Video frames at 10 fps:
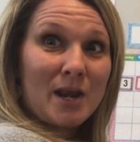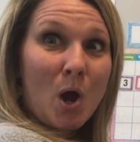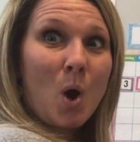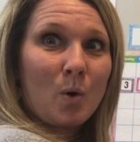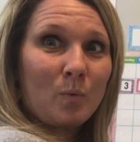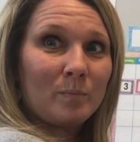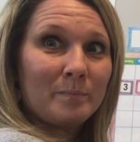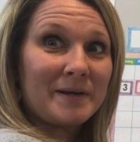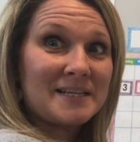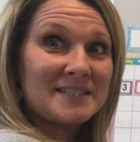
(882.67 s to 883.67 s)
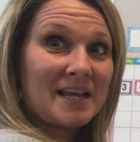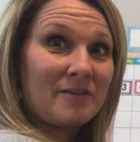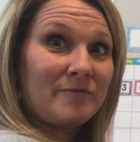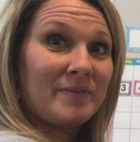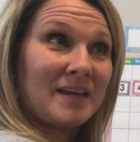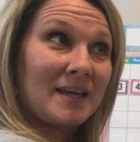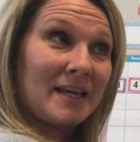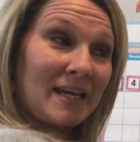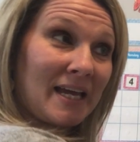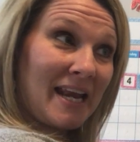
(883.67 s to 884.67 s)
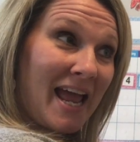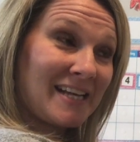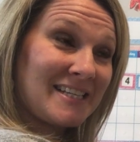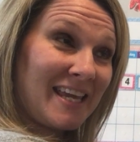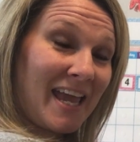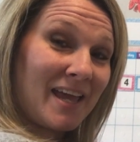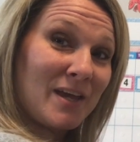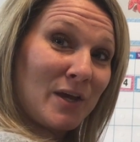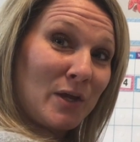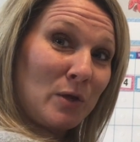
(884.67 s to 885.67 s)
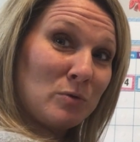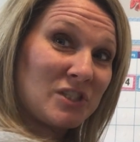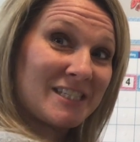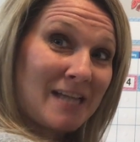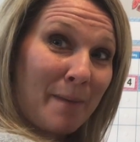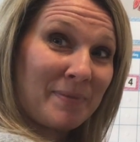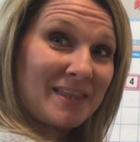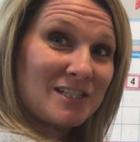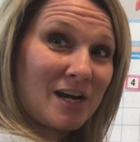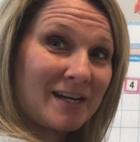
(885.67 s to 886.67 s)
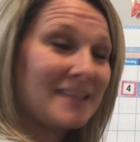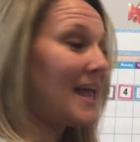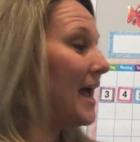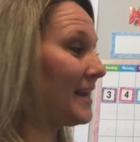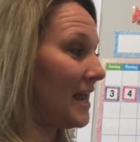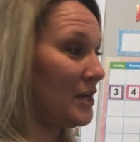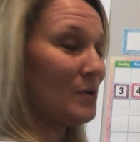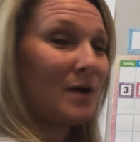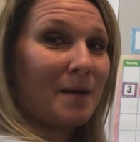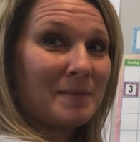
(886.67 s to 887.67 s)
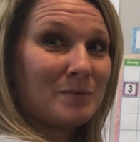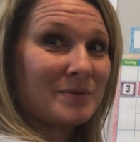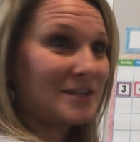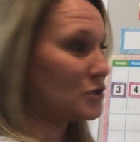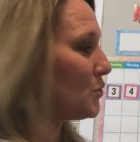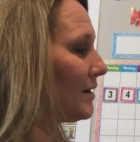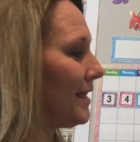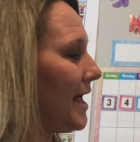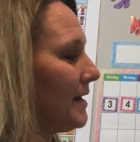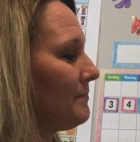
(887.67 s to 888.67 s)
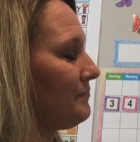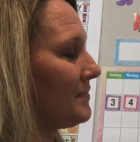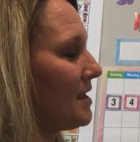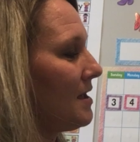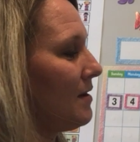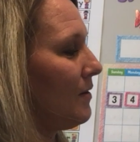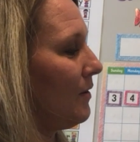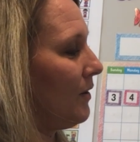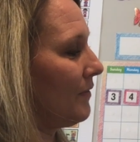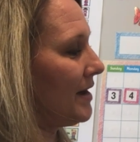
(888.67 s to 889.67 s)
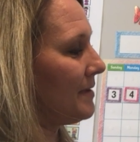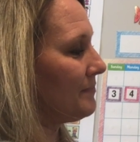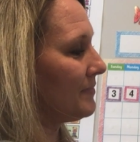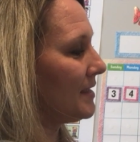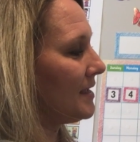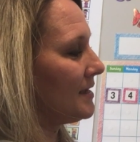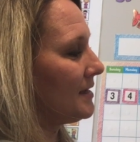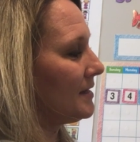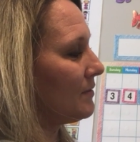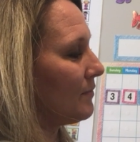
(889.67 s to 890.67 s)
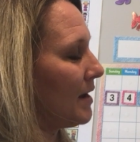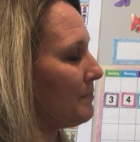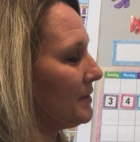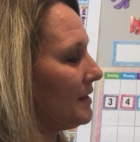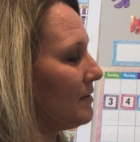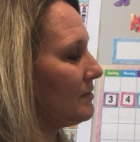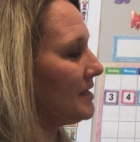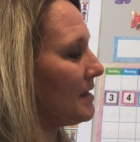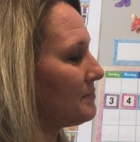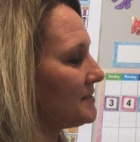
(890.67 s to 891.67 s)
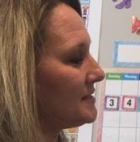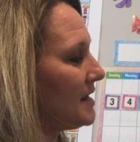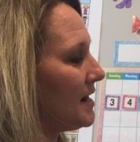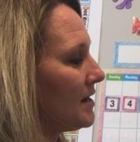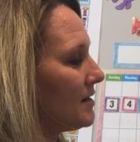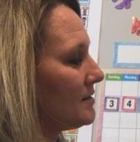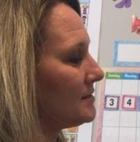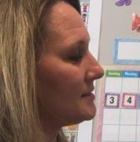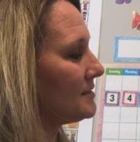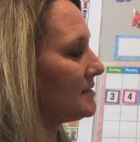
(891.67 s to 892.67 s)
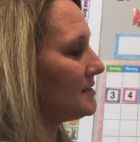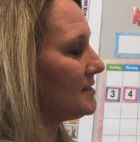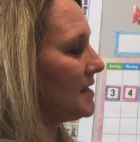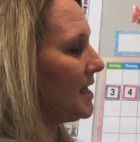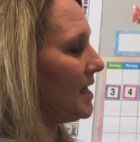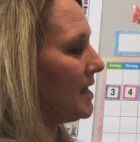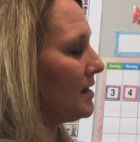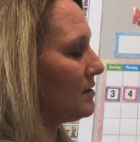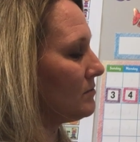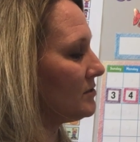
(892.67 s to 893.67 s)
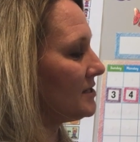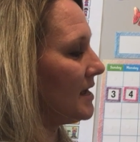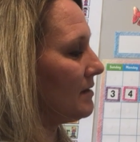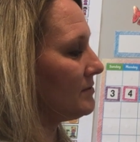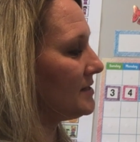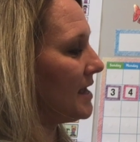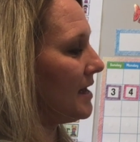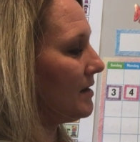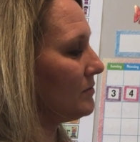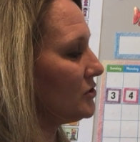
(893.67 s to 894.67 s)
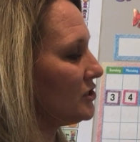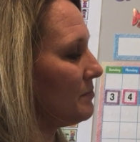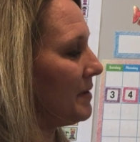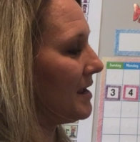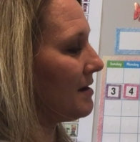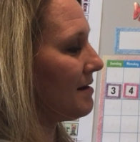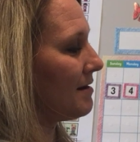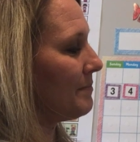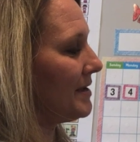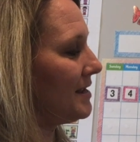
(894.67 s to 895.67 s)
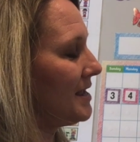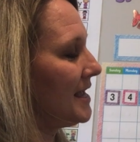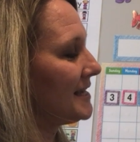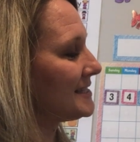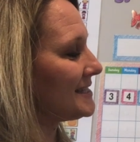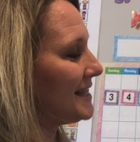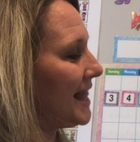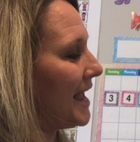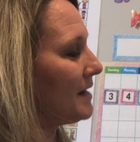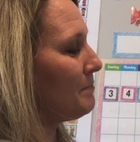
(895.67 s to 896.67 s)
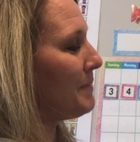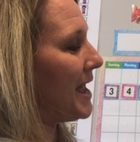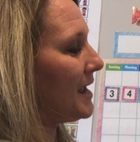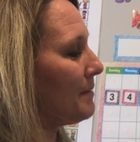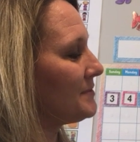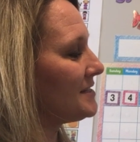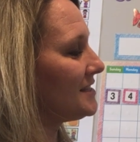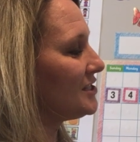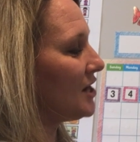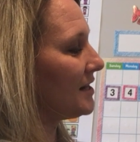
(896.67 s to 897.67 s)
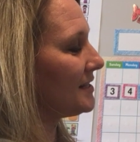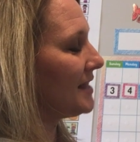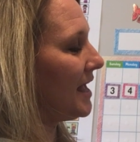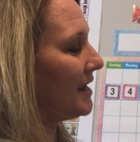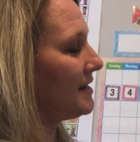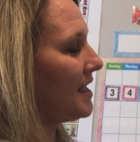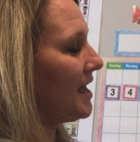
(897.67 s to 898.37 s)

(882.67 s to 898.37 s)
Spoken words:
O, but instead of connecting it, you stop at the dotted line and you come in with a short line. All right, right below the upstairs, down, down, down to the pink carpet, slide back up to the dotted line,